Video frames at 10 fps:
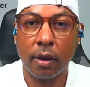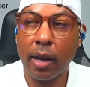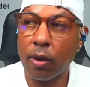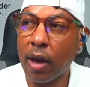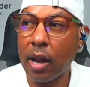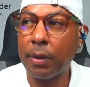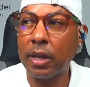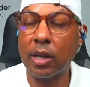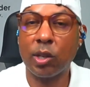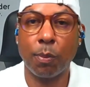Like, you got to
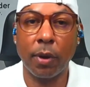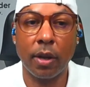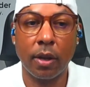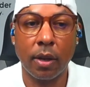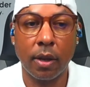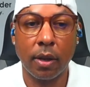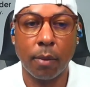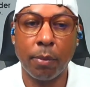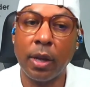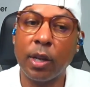be disciplined.
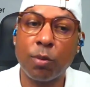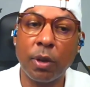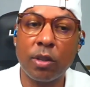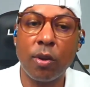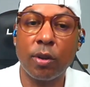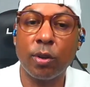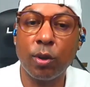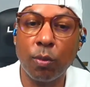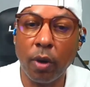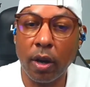Being disciplined is going to
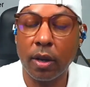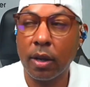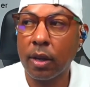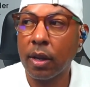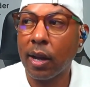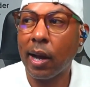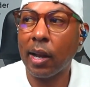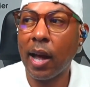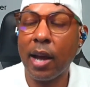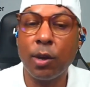do what?
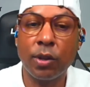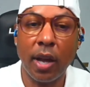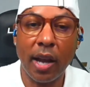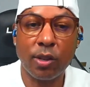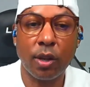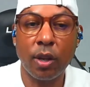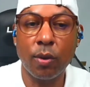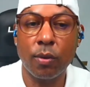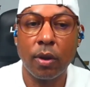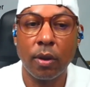allow you to
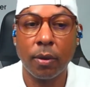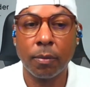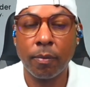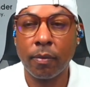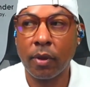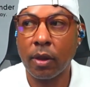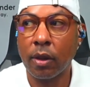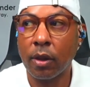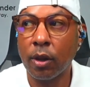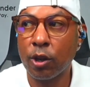execute
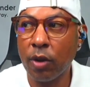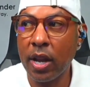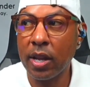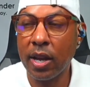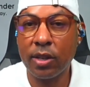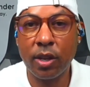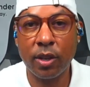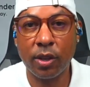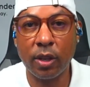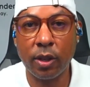your trading edge
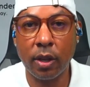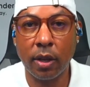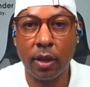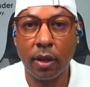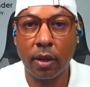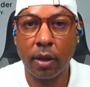consistently.